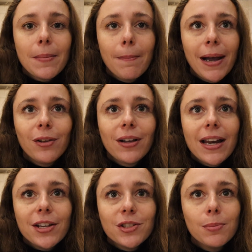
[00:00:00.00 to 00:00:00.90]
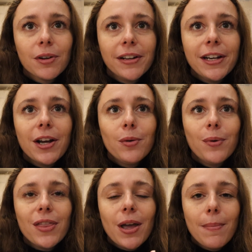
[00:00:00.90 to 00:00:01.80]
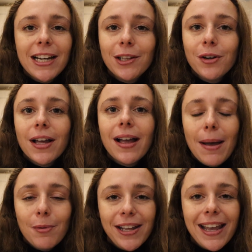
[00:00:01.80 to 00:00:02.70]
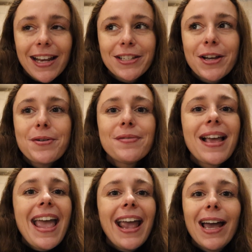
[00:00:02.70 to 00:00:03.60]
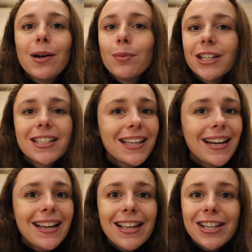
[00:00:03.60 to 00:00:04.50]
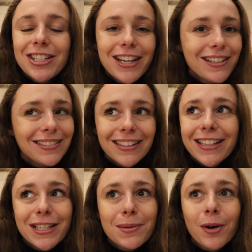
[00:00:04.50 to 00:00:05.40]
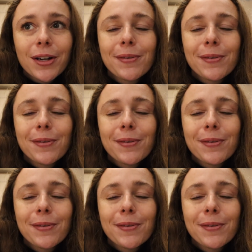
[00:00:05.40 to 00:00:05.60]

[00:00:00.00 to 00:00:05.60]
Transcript: Michael got a submarino with a media luna jamón y queso, and we're just gonna chill this morning.